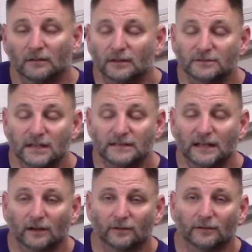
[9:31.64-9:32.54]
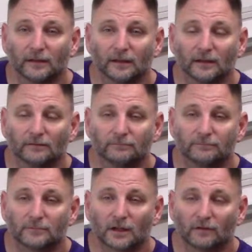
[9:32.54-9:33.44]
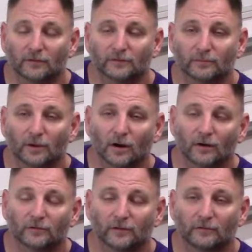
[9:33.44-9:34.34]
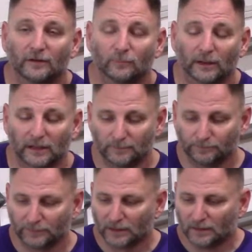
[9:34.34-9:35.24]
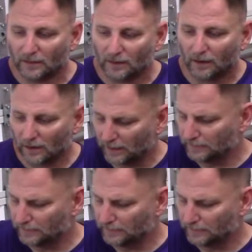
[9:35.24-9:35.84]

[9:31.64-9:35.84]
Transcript: detailed and covered some cars for VinWiki. All right,